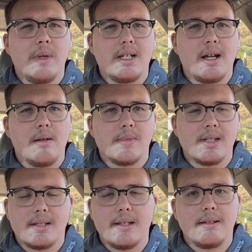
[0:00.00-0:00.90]
at times
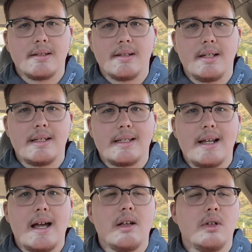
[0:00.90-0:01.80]
this season is
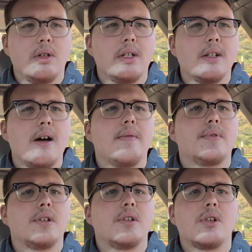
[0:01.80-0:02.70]
not good enough
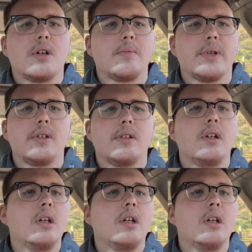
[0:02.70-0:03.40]
to determine,